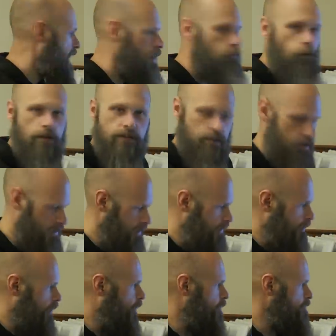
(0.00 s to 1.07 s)
And once
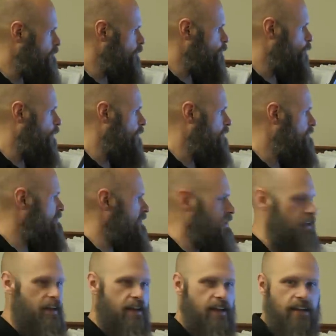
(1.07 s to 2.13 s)
again, also works
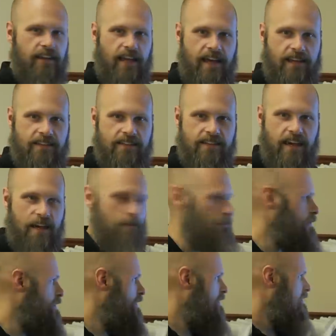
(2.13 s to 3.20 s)
in landscape.